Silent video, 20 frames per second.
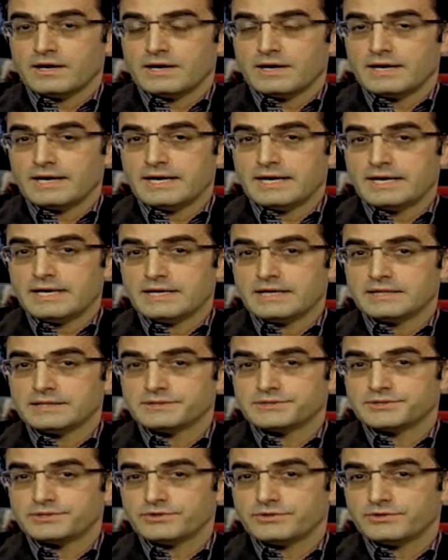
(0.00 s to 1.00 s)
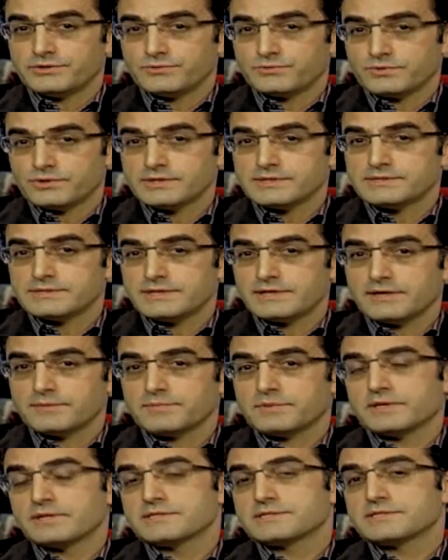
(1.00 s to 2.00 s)
And you know, the worst thing
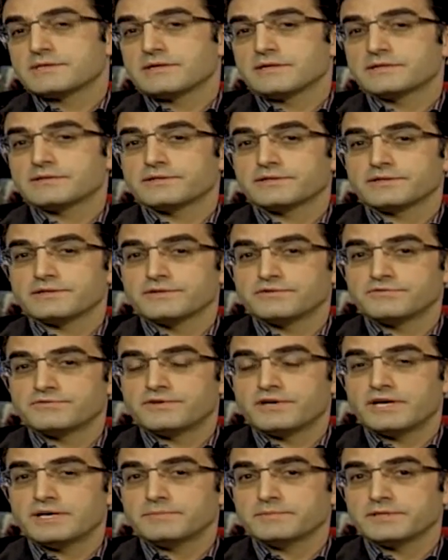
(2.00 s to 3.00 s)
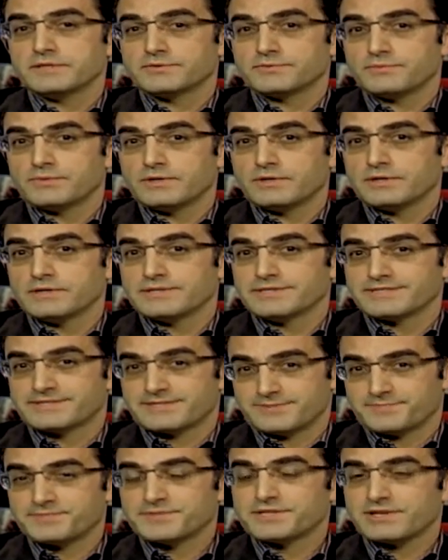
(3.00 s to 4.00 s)
about solitary confinement
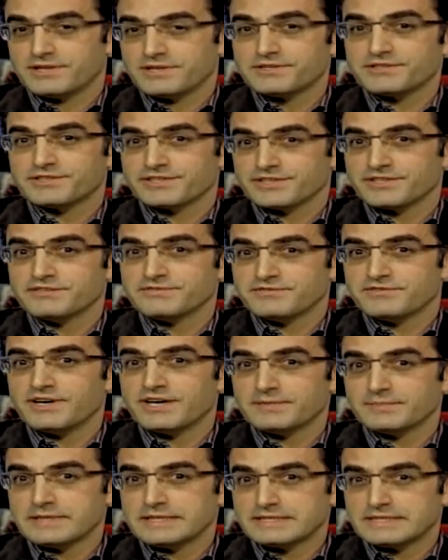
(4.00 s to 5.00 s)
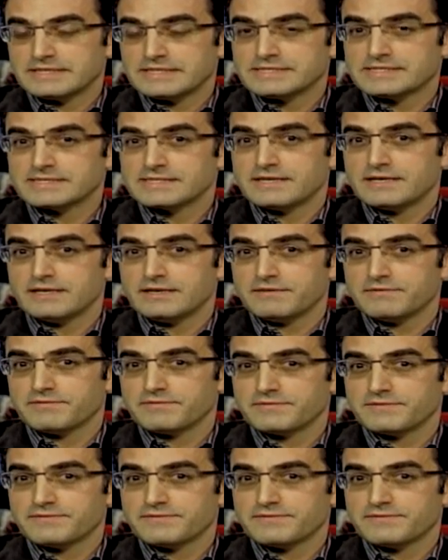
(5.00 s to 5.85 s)
was solitary confinement itself.